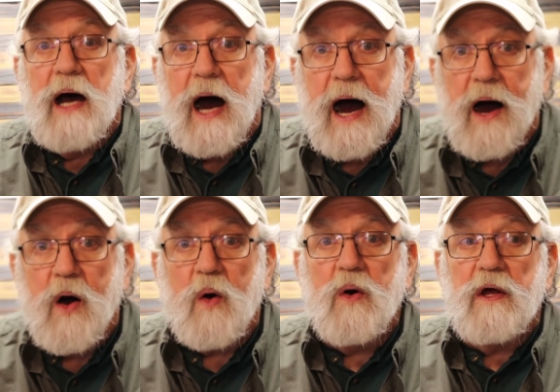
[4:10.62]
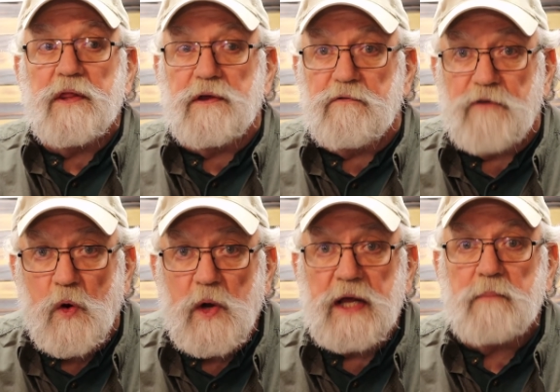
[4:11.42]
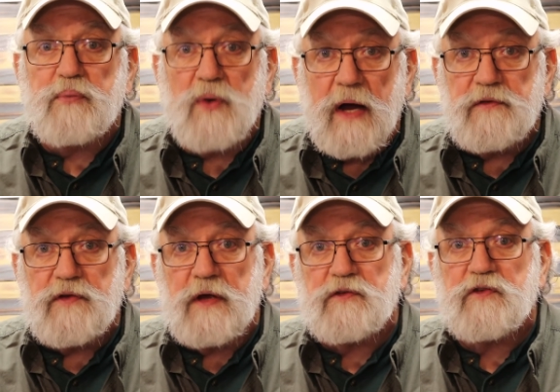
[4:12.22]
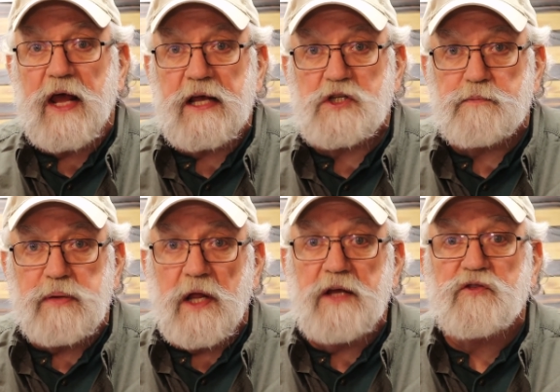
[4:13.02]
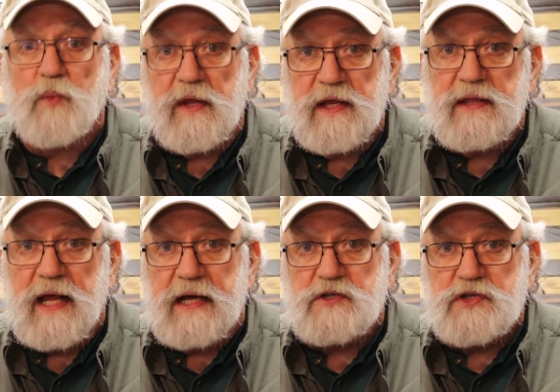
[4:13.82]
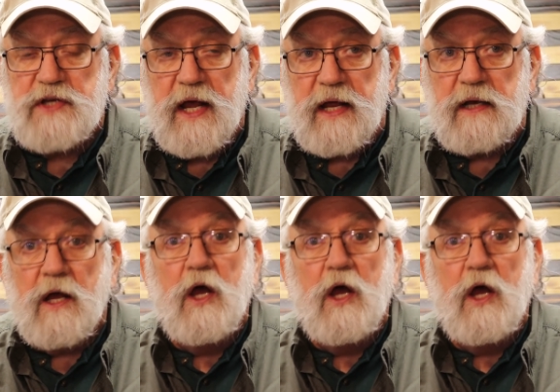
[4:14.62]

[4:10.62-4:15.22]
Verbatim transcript: how the voting process takes place within that state,